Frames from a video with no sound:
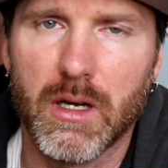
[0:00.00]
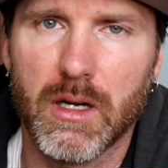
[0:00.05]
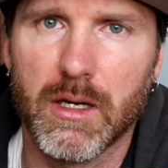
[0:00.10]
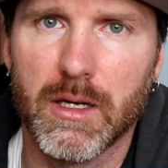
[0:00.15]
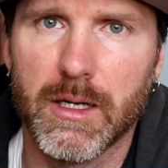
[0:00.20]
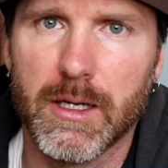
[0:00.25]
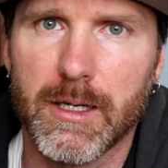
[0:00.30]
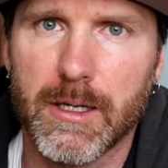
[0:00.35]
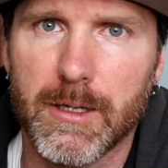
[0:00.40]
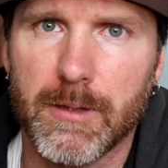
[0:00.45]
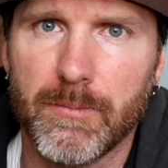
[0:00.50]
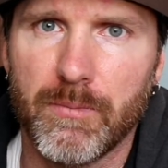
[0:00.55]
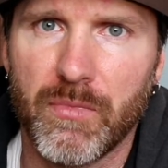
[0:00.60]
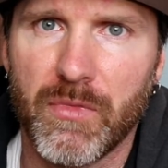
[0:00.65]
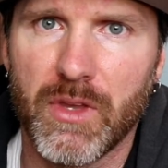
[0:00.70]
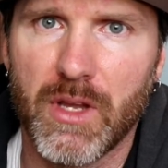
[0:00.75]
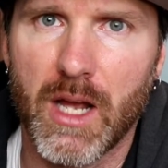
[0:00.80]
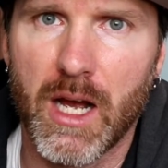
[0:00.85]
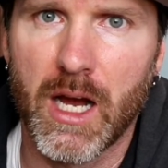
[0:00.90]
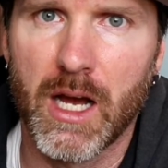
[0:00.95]

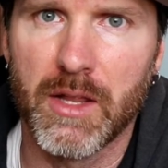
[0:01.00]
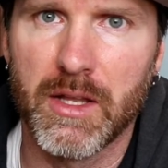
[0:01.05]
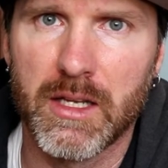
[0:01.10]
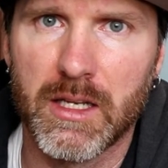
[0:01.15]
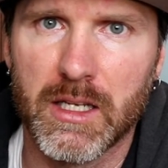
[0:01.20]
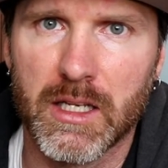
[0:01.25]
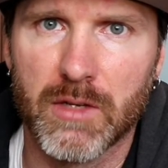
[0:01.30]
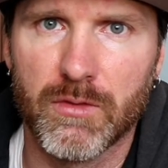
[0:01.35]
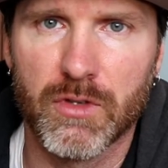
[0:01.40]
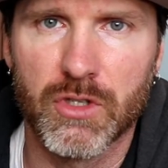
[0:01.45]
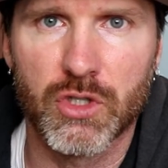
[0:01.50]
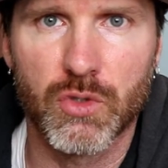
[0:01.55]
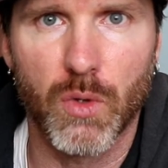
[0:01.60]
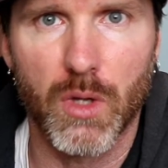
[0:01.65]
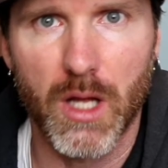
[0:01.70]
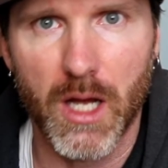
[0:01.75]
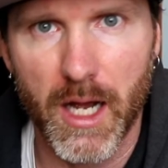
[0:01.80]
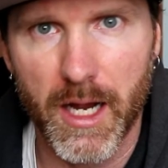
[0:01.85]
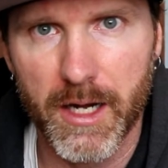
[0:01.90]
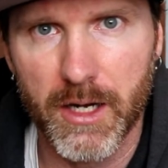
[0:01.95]
on the
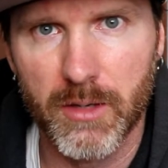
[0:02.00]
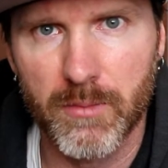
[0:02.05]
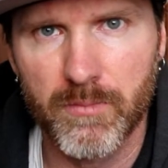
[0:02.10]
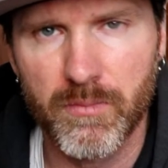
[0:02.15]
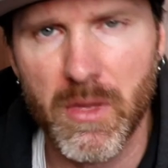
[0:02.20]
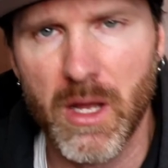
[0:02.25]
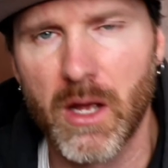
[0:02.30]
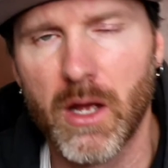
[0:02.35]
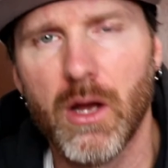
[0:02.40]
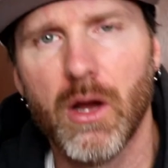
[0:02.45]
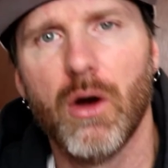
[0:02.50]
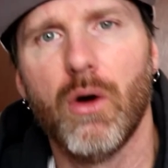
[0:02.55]
individual item.